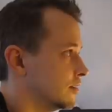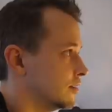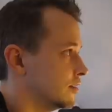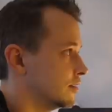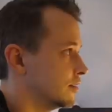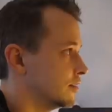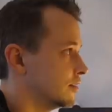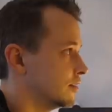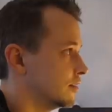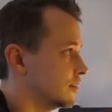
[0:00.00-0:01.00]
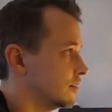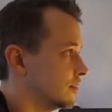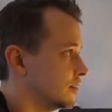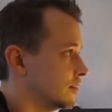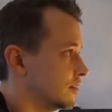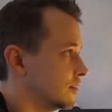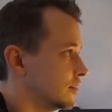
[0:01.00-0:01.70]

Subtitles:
[no speech]